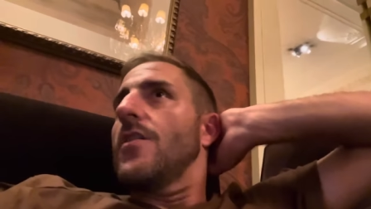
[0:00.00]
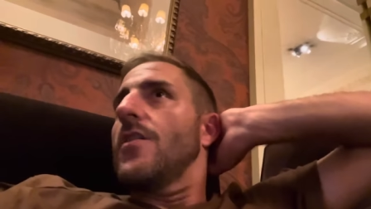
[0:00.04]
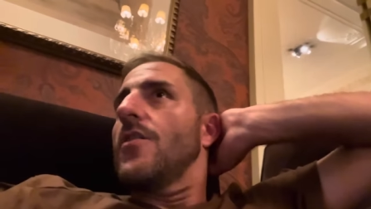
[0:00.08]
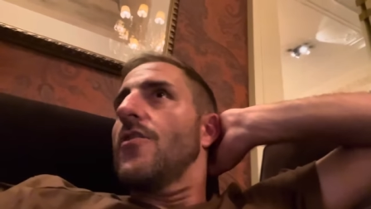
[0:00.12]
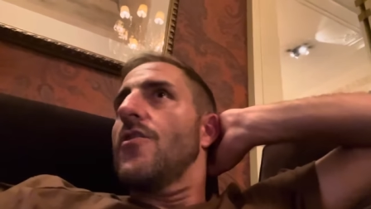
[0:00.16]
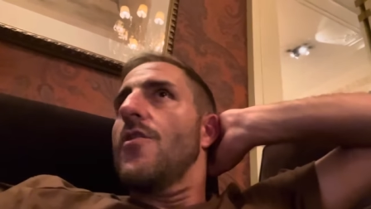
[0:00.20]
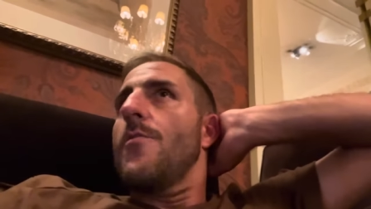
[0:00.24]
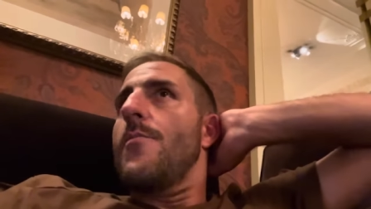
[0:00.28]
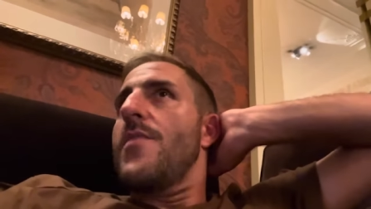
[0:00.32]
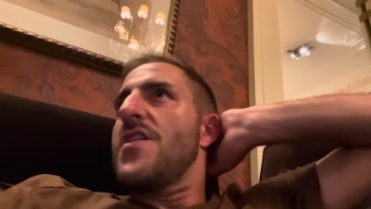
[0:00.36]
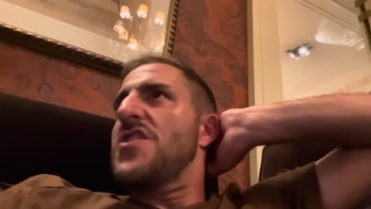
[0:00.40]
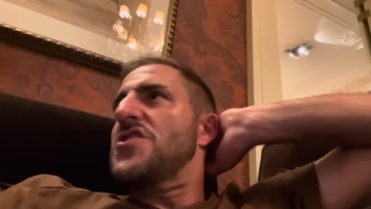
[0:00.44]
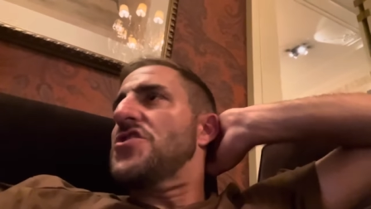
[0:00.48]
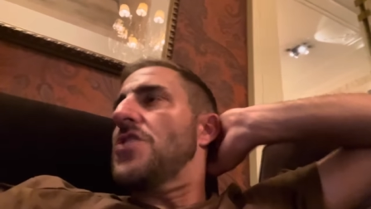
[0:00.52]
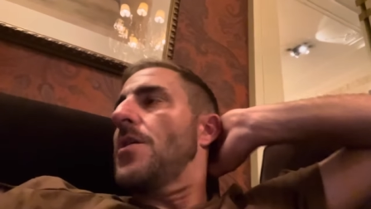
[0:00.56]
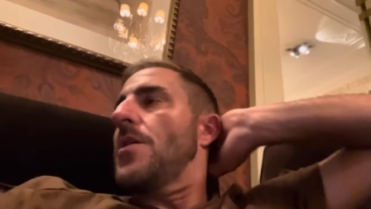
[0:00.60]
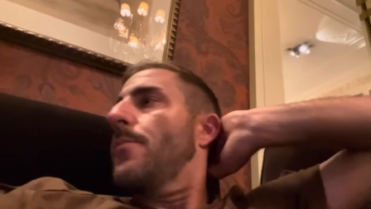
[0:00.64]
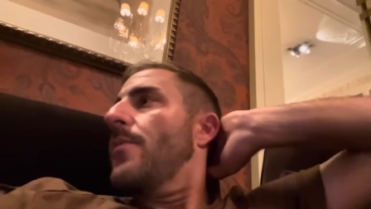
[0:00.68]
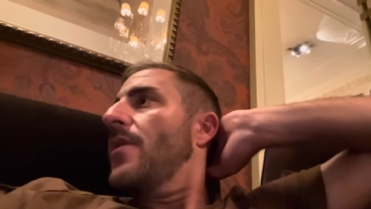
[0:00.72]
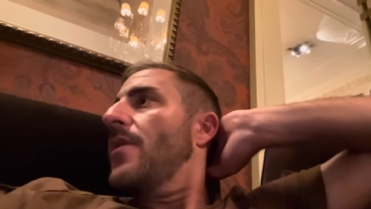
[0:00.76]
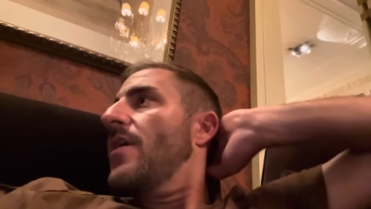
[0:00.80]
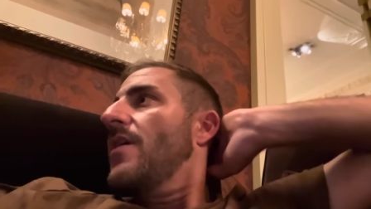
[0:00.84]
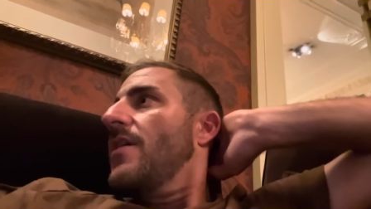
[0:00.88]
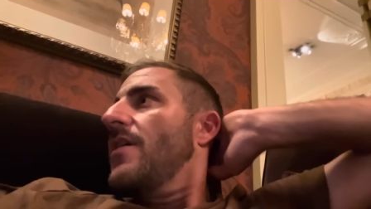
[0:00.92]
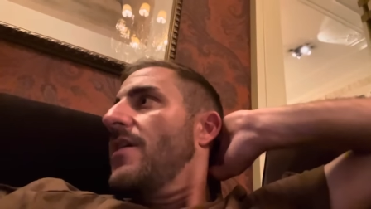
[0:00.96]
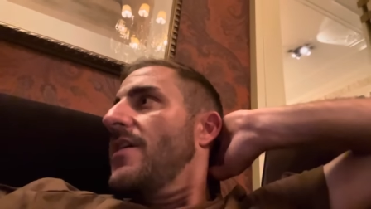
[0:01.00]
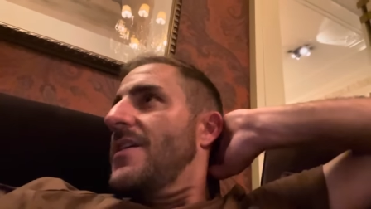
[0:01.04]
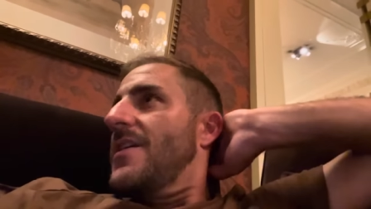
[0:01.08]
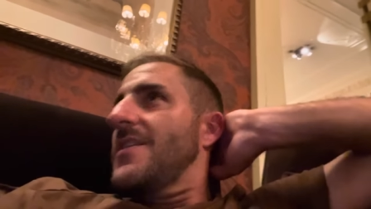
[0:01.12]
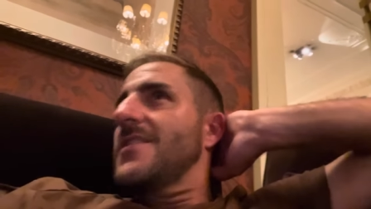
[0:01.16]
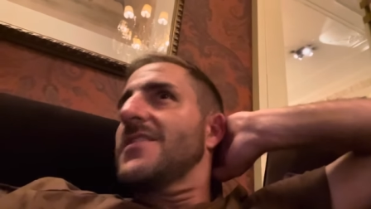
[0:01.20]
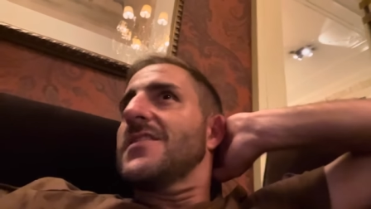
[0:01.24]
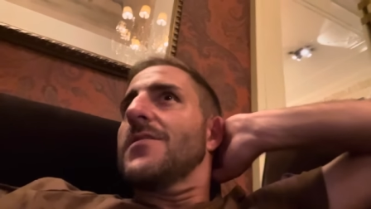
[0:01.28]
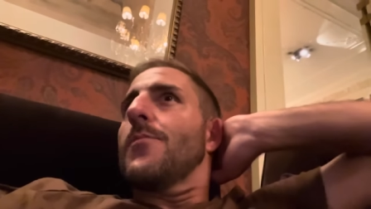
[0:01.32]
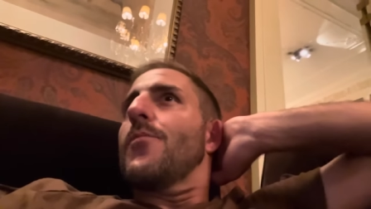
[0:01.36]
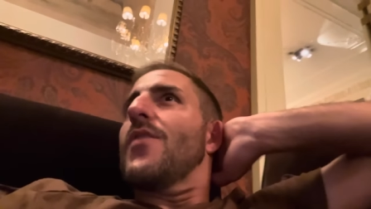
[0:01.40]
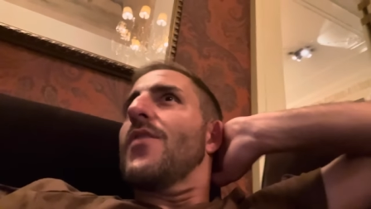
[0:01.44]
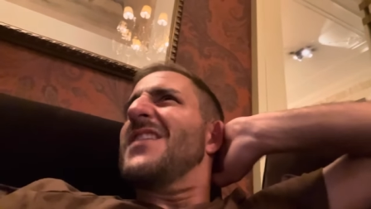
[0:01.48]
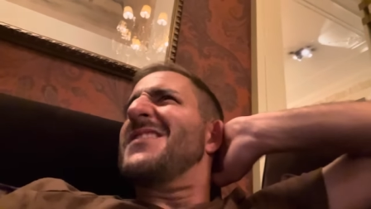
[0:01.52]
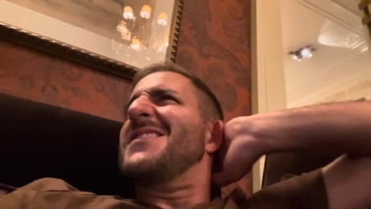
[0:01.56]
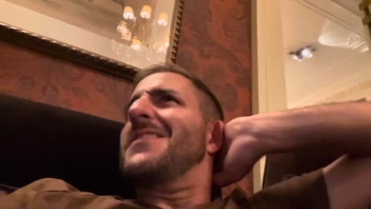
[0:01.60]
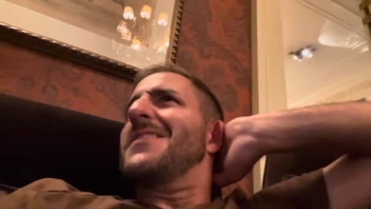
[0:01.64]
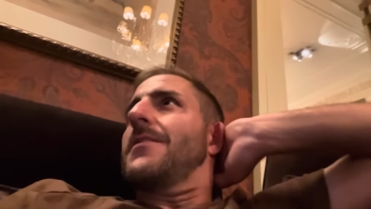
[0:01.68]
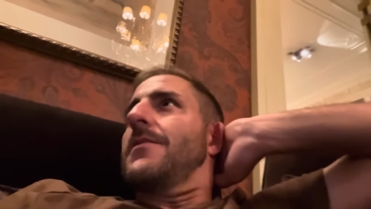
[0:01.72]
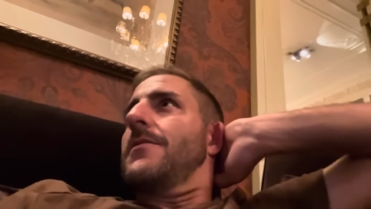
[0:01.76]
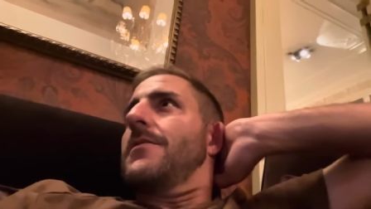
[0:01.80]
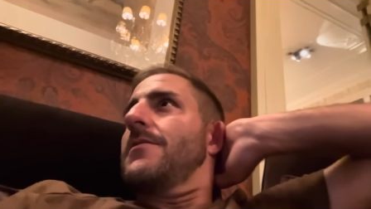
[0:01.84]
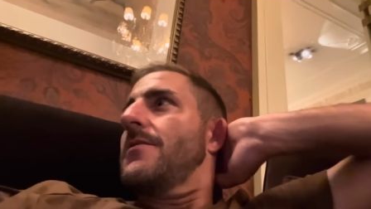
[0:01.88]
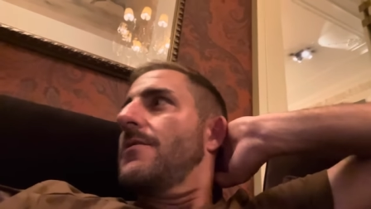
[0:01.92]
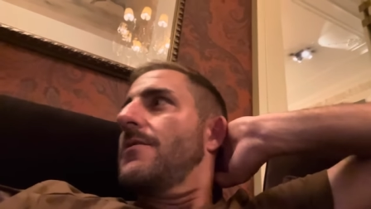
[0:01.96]
or a bishop. It's the
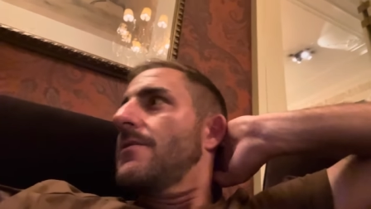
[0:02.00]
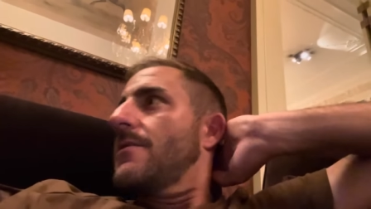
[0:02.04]
president.